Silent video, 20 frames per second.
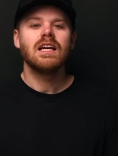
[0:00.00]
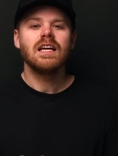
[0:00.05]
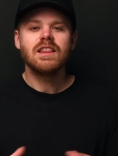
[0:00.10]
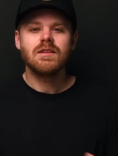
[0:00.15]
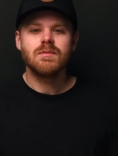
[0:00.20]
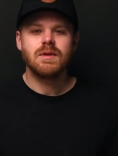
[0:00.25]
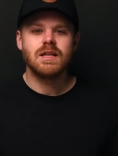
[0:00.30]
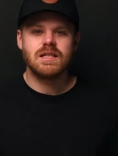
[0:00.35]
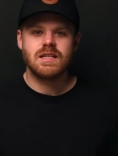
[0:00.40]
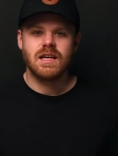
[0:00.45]
In
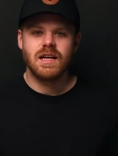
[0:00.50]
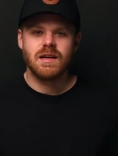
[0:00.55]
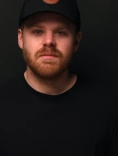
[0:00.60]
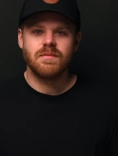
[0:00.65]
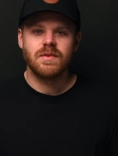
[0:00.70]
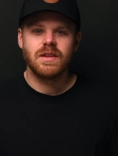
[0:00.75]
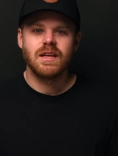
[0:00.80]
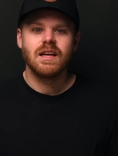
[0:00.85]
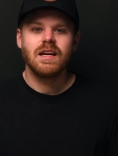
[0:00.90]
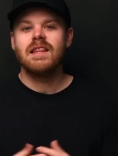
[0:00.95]
the
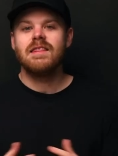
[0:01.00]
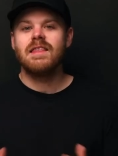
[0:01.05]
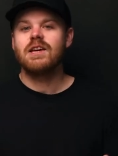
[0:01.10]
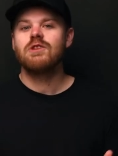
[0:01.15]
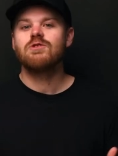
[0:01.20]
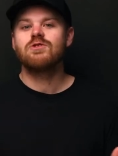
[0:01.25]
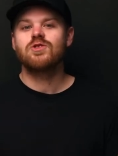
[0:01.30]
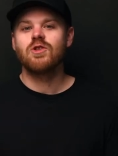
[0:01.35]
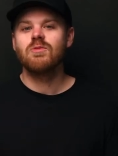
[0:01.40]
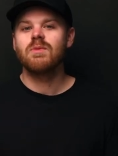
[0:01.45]
meantime, thank
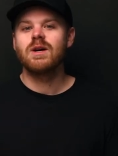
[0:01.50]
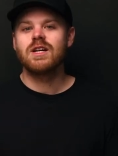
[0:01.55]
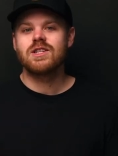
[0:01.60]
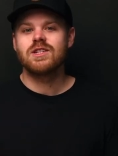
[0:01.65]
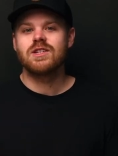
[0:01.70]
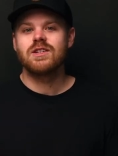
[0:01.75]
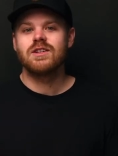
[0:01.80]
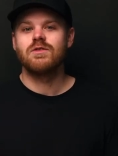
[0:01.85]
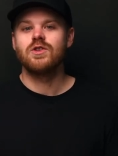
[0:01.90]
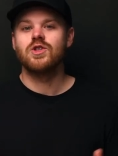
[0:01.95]
you so
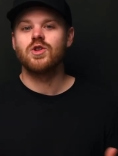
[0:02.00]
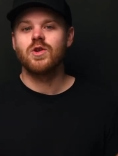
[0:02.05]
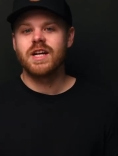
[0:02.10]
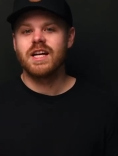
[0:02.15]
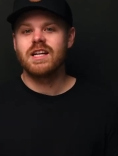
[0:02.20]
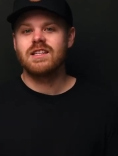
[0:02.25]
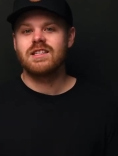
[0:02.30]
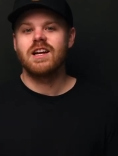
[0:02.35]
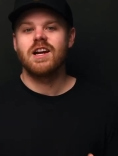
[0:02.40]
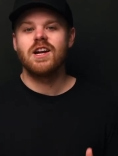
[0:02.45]
much for
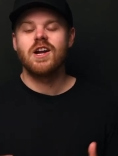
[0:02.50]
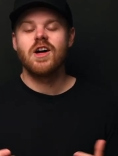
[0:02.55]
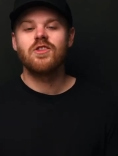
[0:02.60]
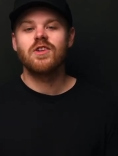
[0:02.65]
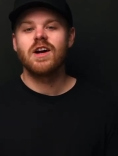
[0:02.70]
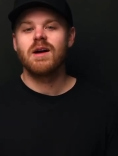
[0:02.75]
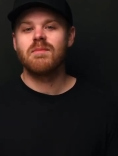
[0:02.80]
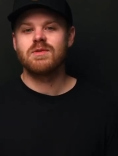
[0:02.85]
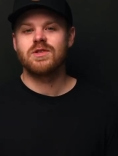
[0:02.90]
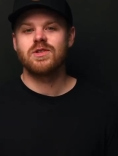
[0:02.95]
joining us on
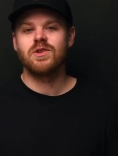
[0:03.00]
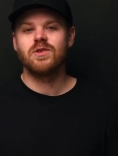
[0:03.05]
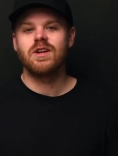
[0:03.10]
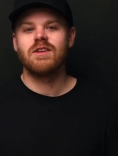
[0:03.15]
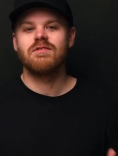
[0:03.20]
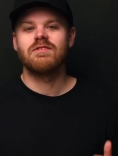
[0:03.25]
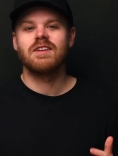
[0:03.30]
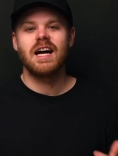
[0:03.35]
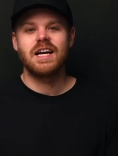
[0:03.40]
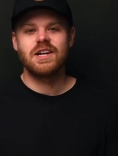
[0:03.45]
another episode
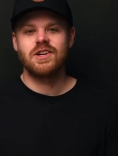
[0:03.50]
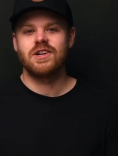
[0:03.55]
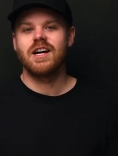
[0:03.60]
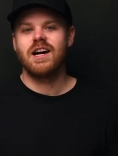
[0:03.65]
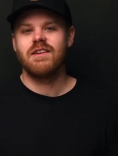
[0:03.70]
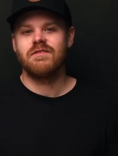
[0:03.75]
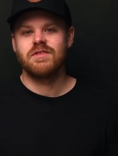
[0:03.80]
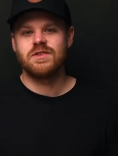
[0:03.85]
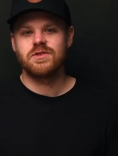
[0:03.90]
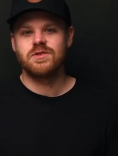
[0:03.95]
of Kinder
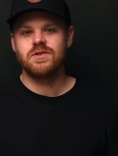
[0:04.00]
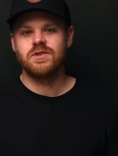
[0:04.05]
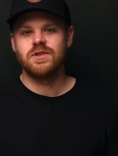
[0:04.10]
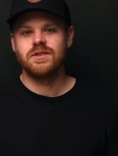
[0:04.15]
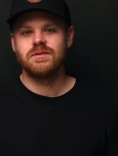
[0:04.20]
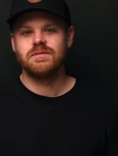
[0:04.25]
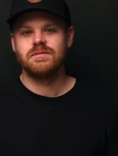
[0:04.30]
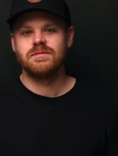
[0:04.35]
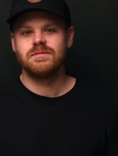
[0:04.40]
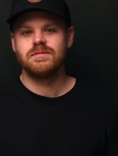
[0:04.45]
Coffee
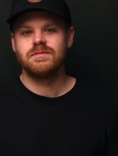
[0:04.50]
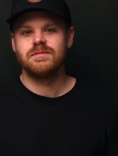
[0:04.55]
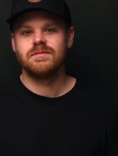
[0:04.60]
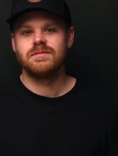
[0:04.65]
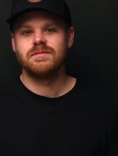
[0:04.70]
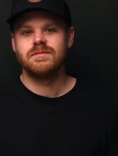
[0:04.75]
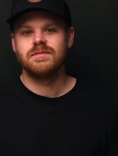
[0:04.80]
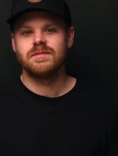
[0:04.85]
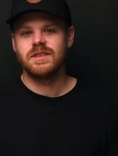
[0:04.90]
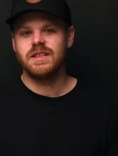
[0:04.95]
School.
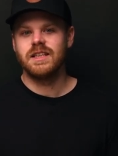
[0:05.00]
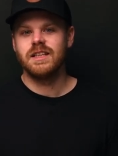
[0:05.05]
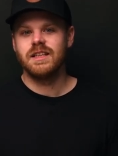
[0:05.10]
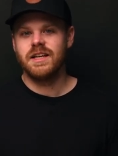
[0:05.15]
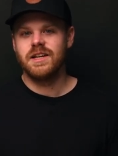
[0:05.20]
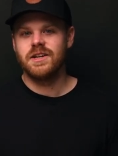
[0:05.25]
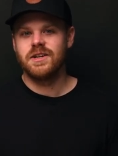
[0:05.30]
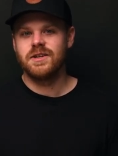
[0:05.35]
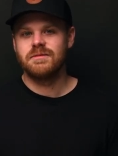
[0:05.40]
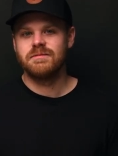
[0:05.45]
See you
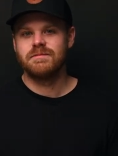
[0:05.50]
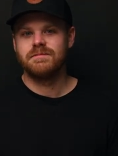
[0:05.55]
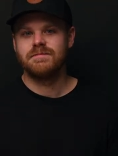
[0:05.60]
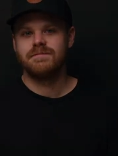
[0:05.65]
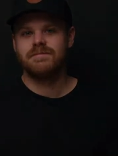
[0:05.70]
later.